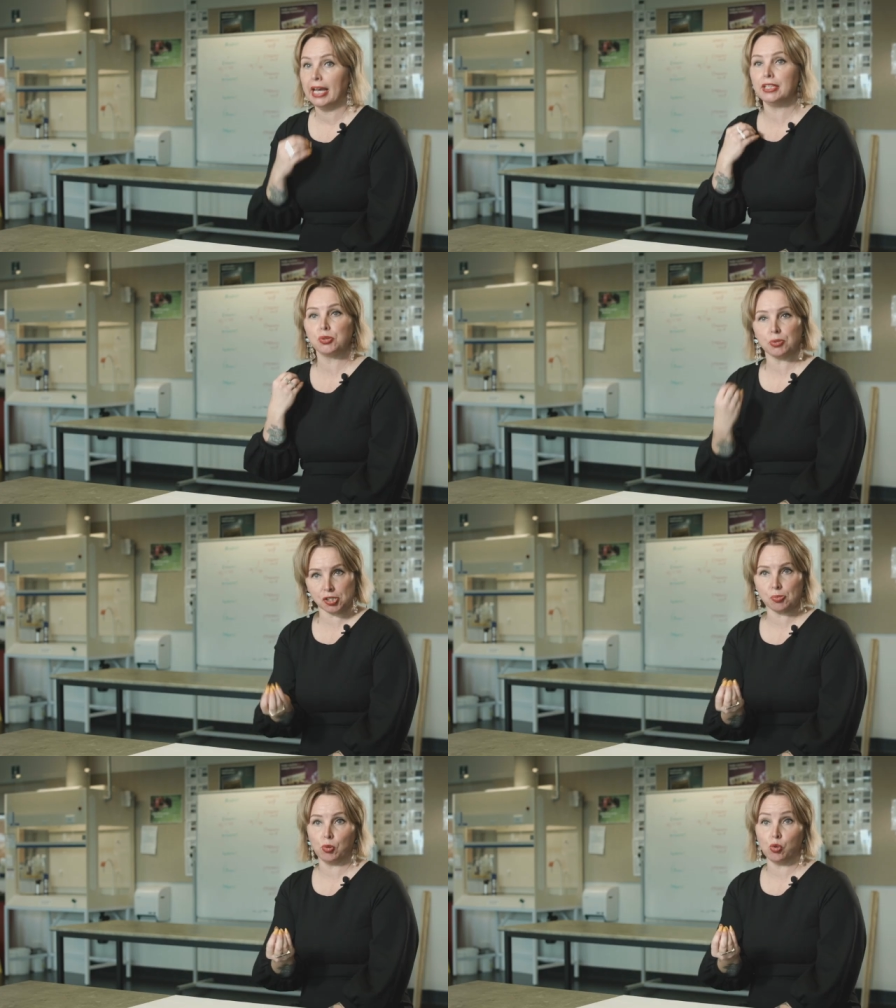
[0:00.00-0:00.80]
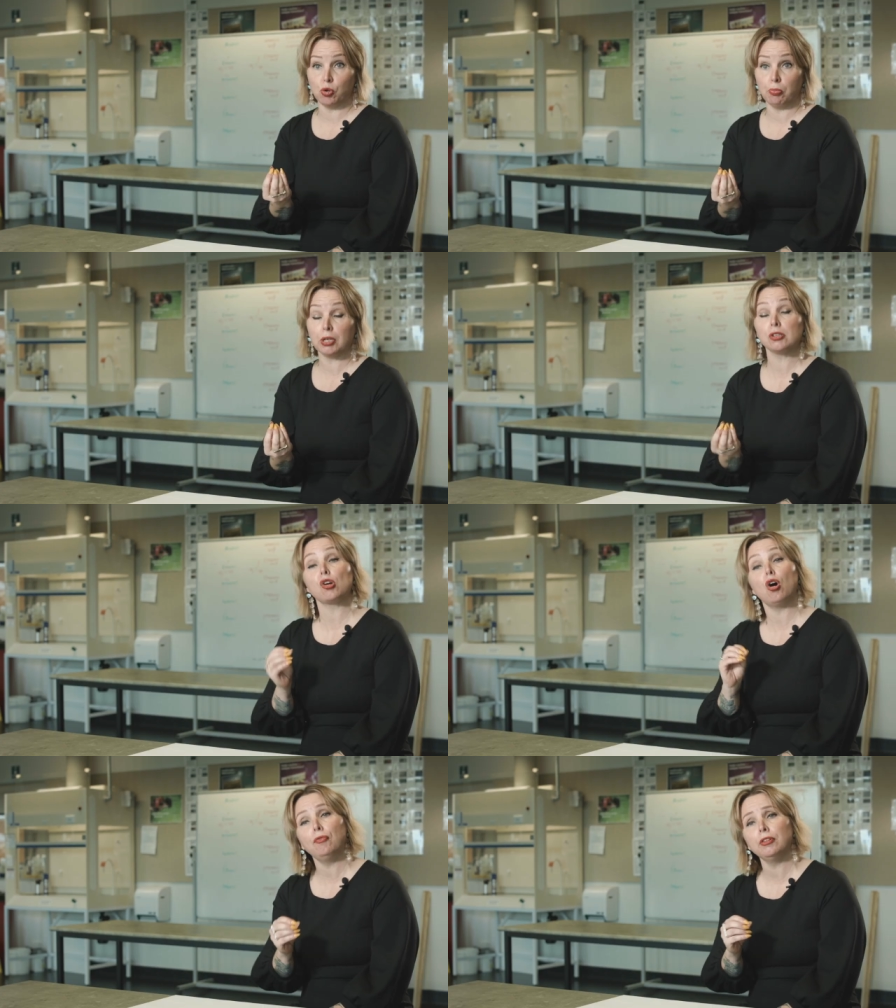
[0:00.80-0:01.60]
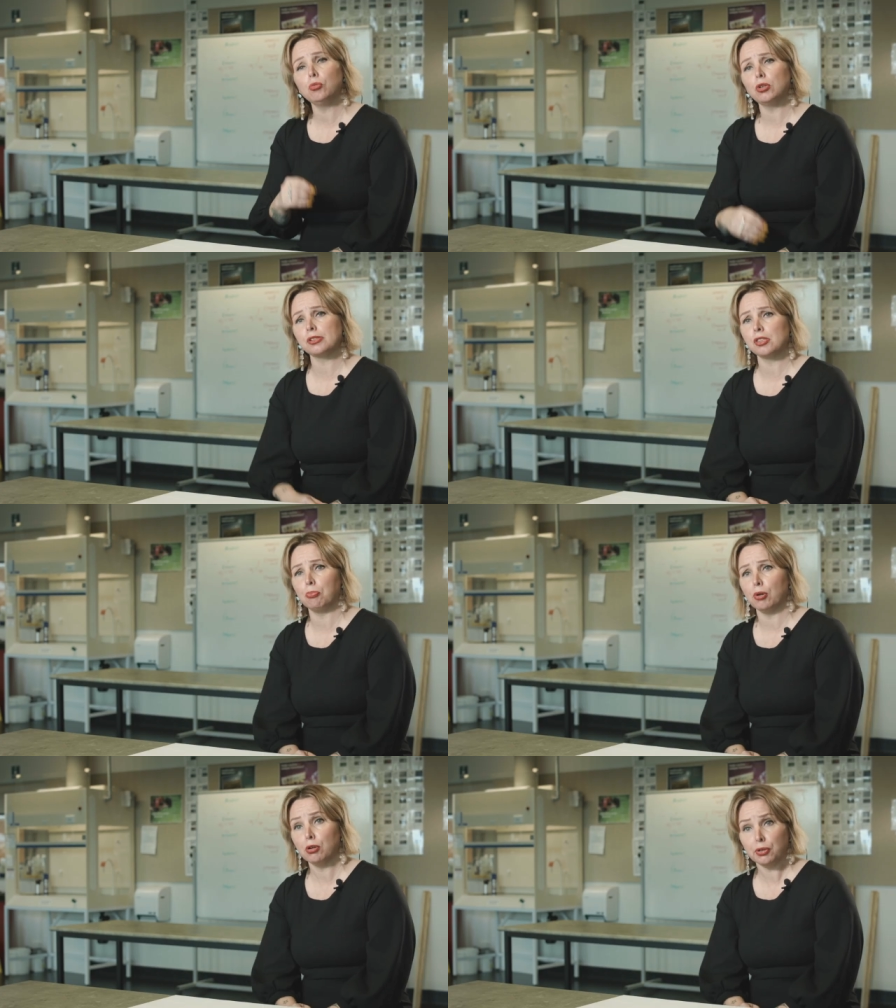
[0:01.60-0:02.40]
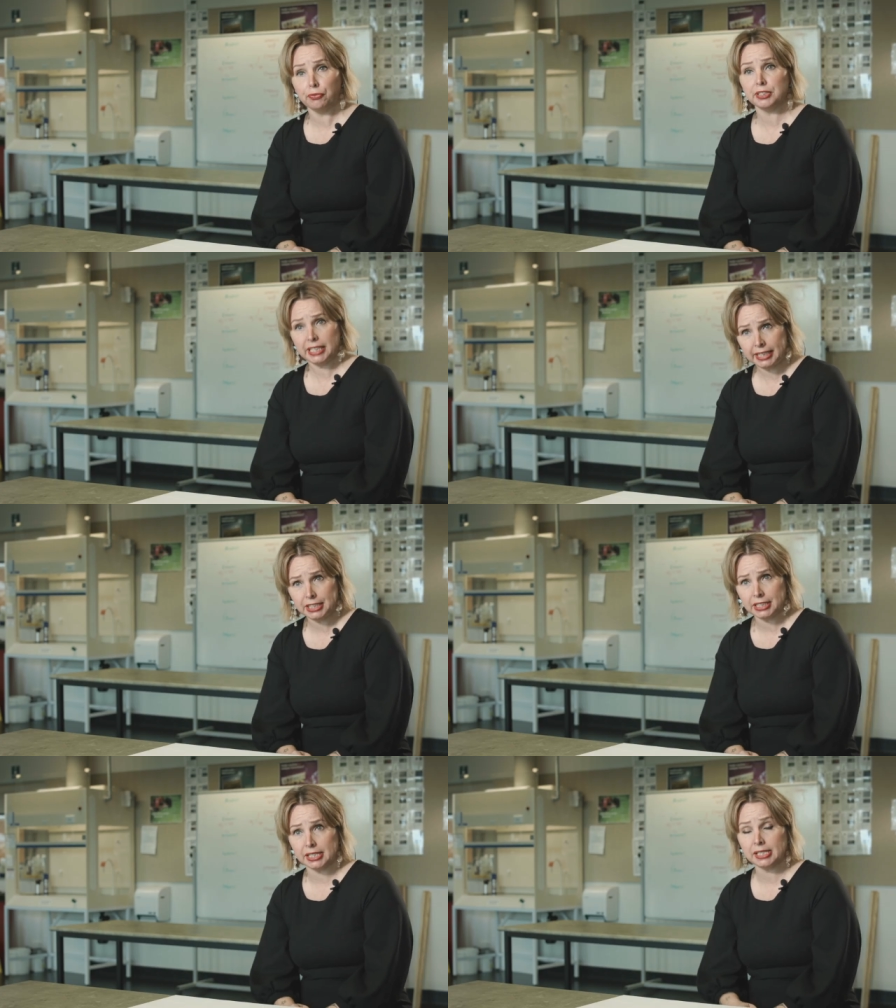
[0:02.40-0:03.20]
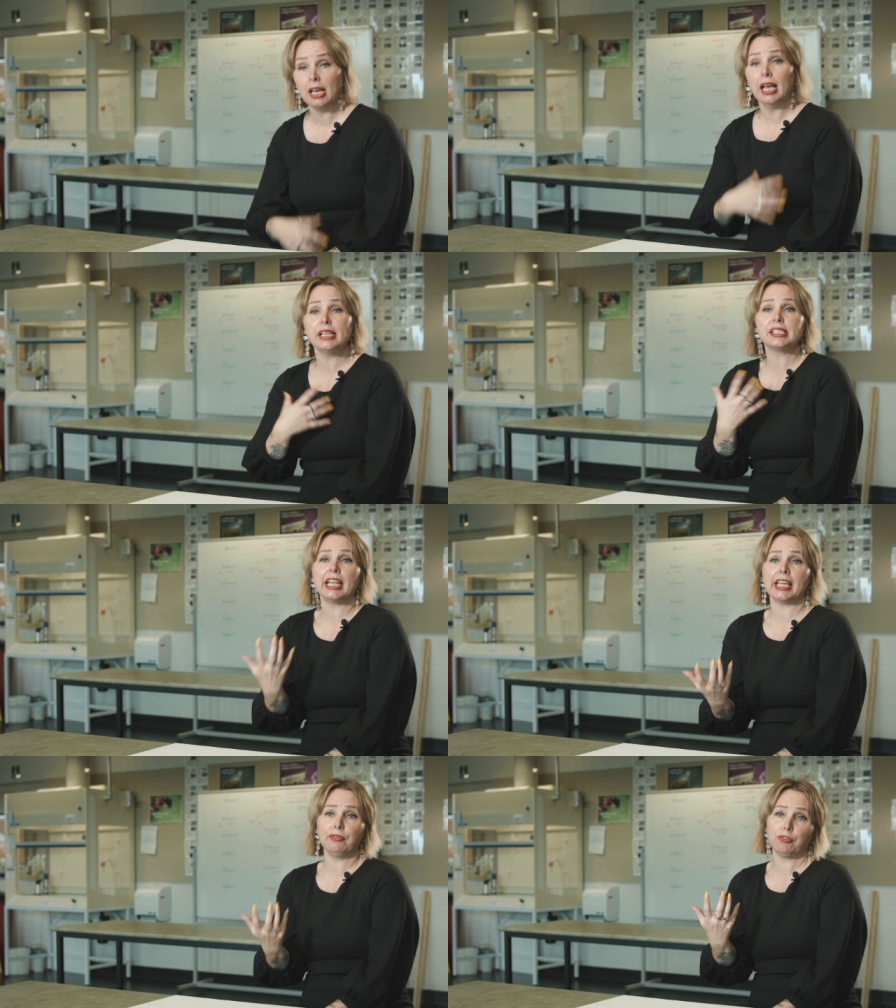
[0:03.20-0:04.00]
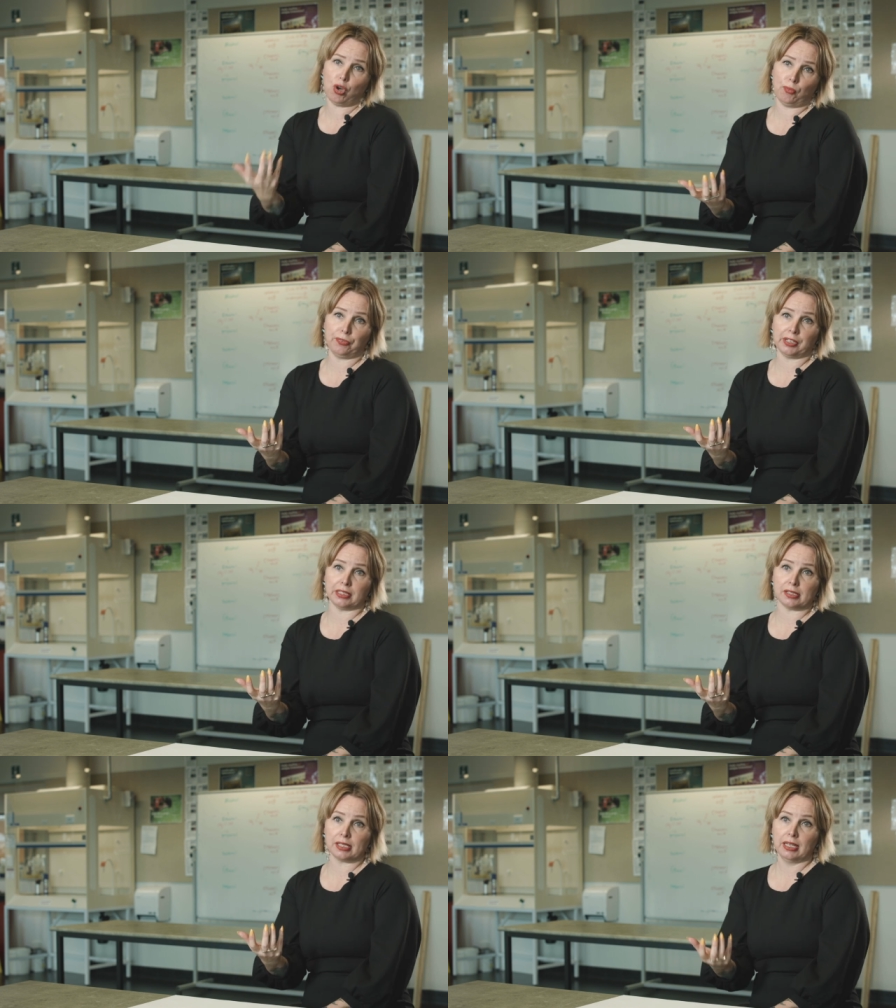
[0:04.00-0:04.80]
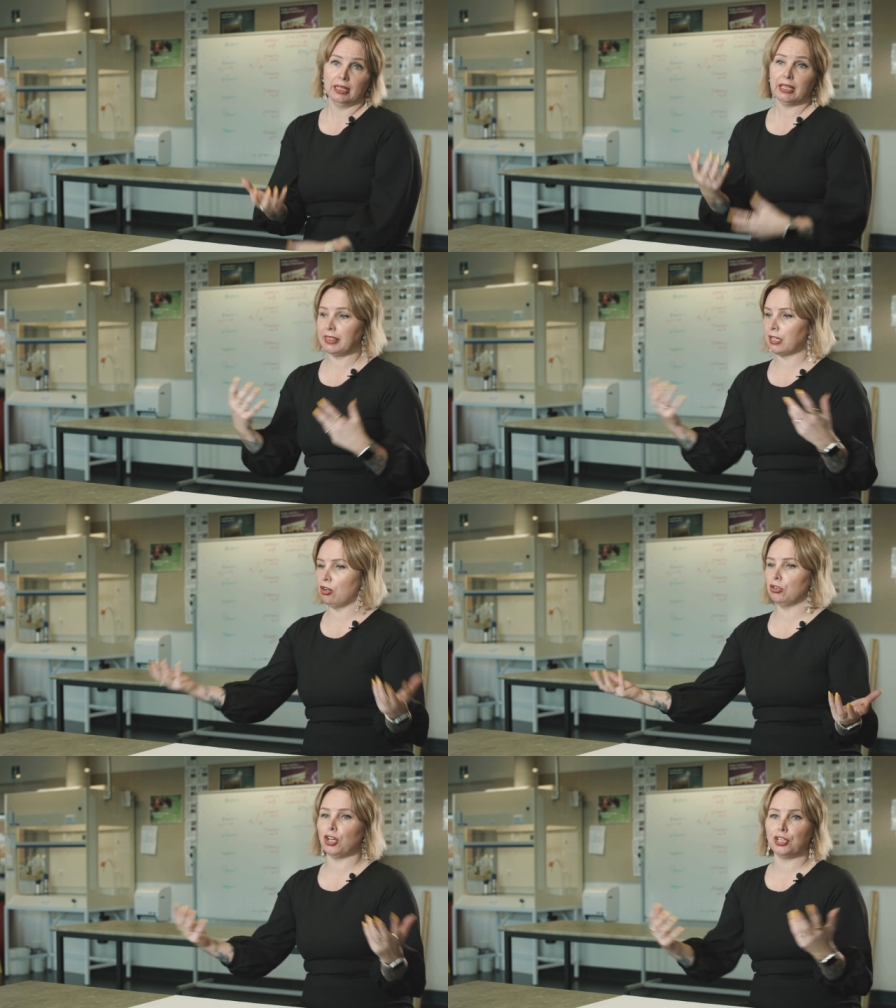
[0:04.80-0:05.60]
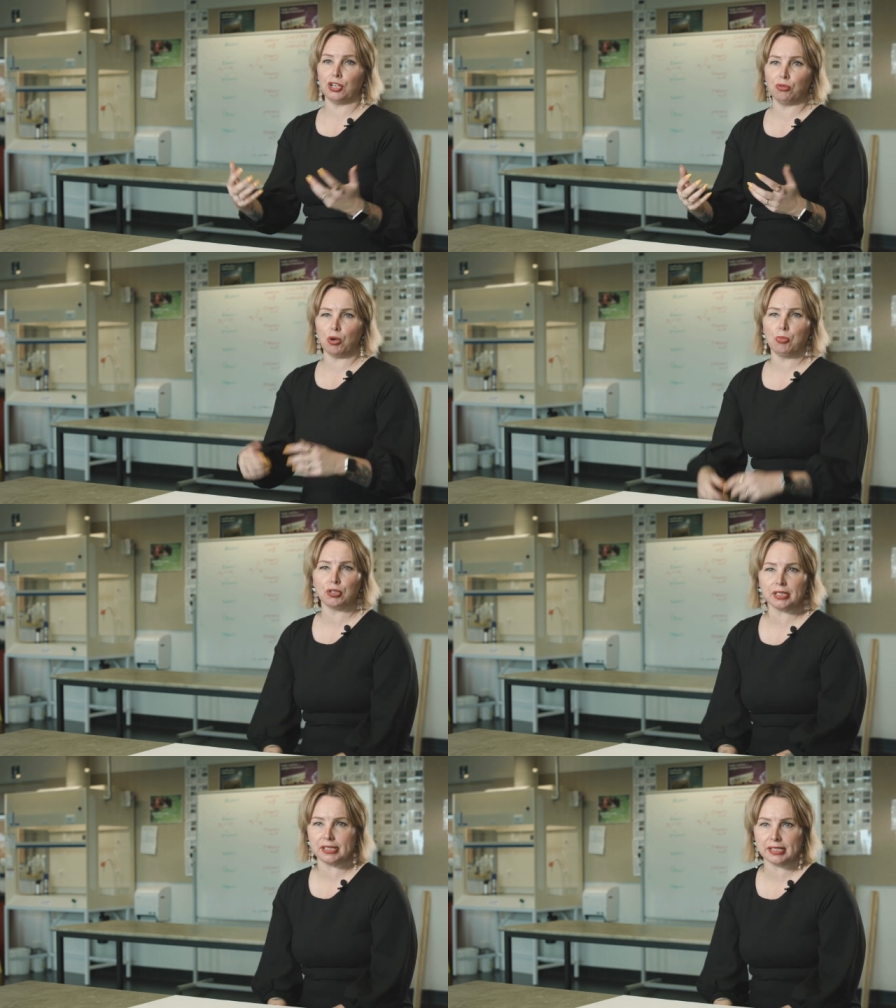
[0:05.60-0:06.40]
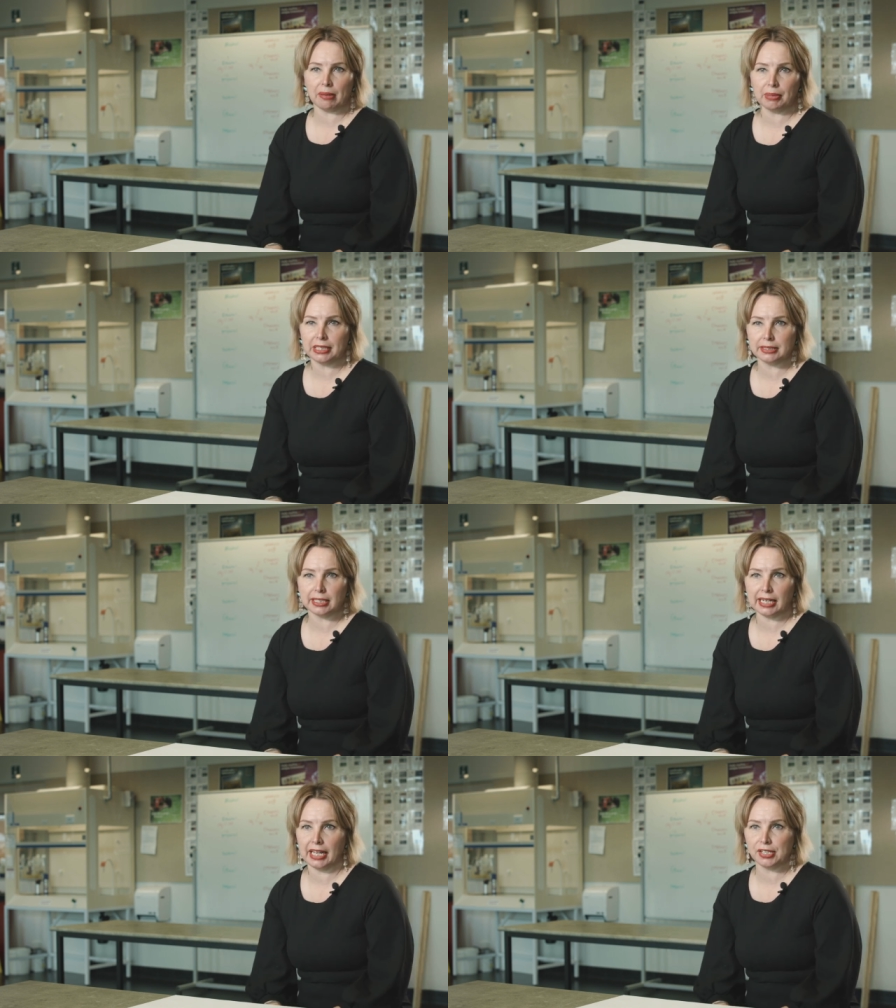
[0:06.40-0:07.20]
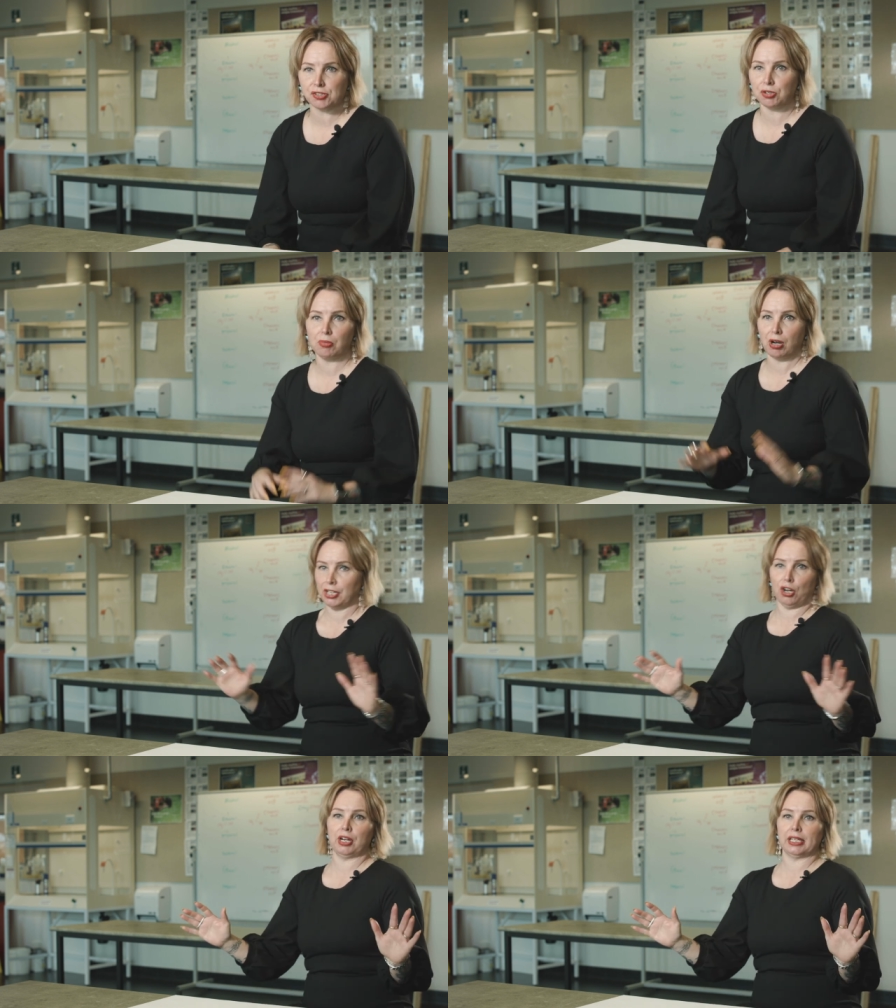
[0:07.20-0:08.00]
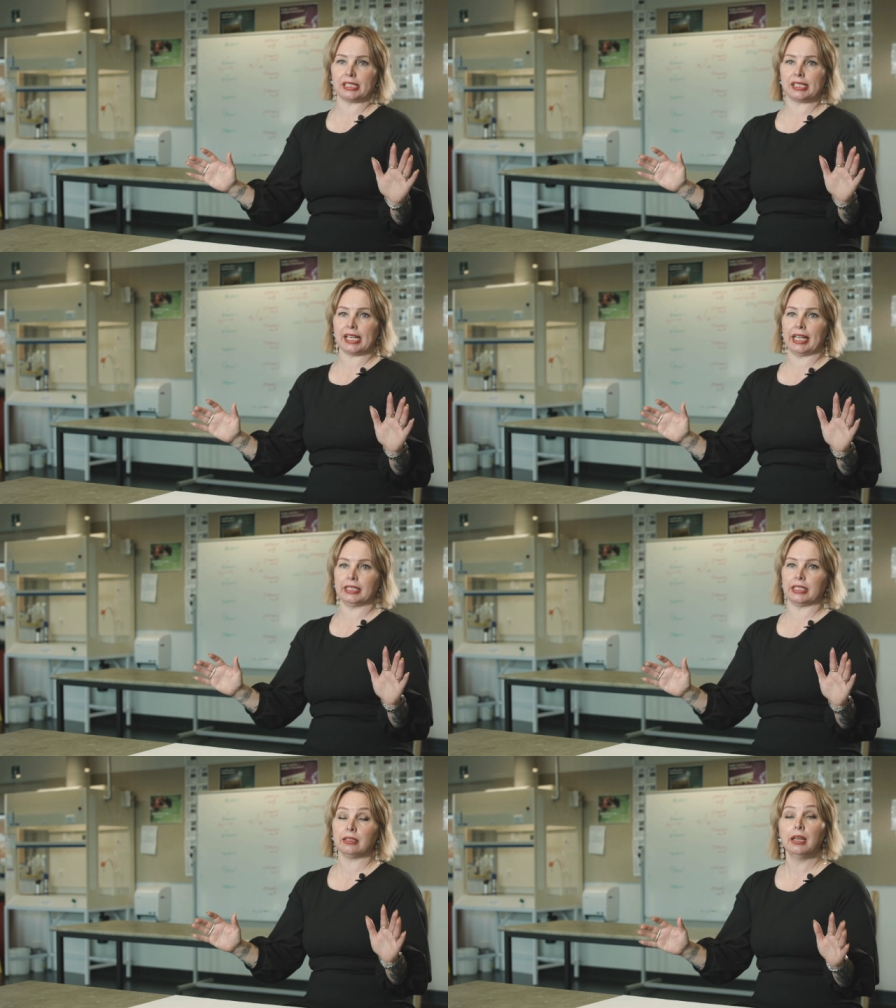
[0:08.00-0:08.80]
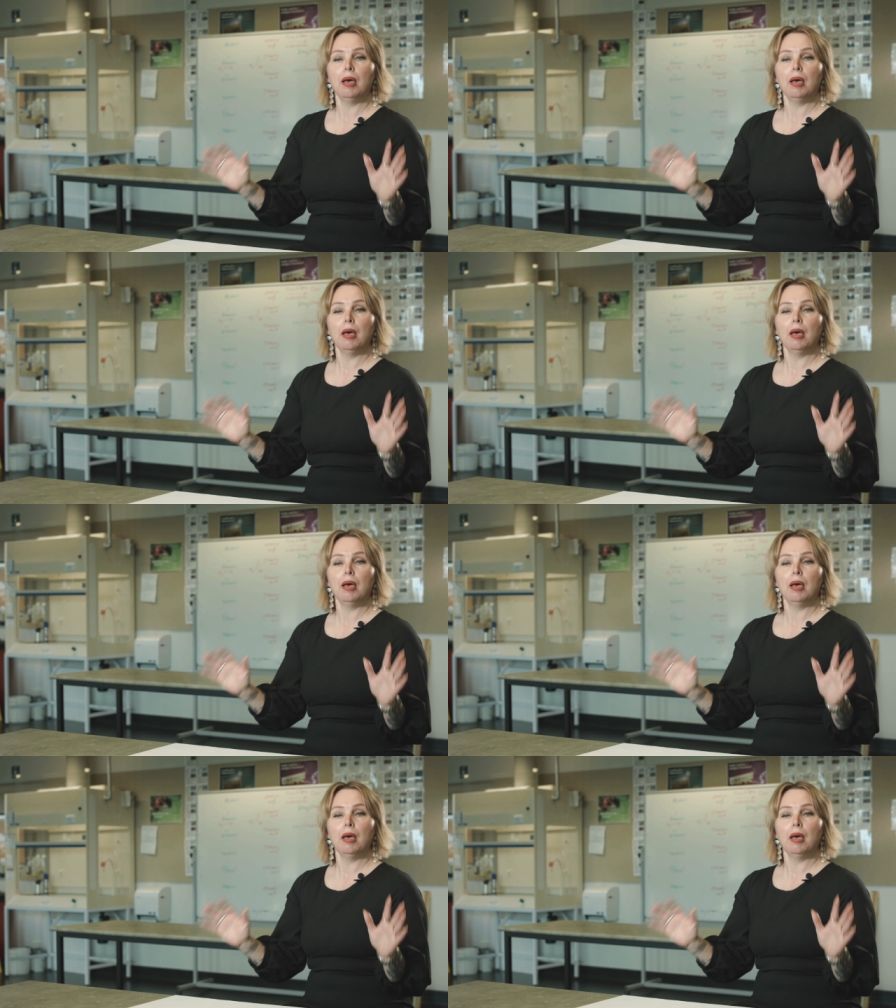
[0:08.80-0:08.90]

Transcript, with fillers: and to explore because often what's the blocker for teachers is a lack of confidence they think, oh no, you know, robotics is coming into the classroom, I don't understand it.